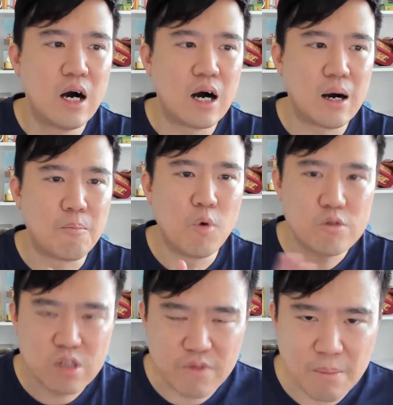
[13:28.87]

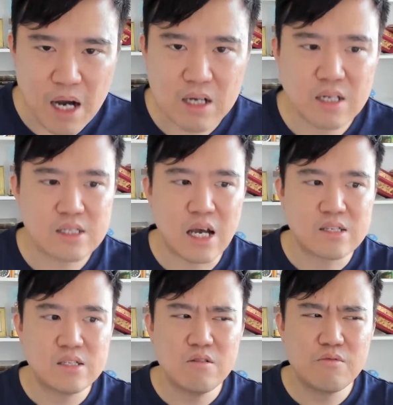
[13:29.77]
most of the markets are
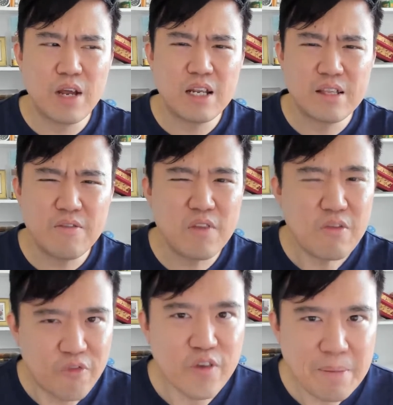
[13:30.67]
still relatively
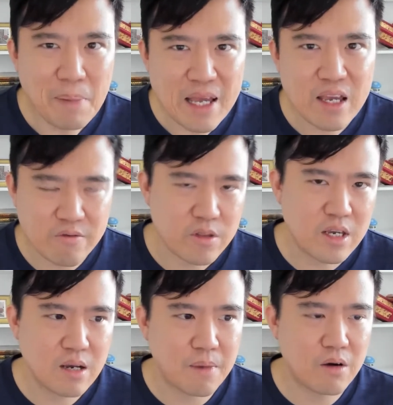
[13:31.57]
free play if you
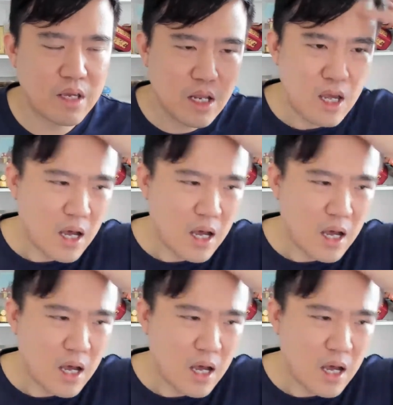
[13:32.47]
think about it.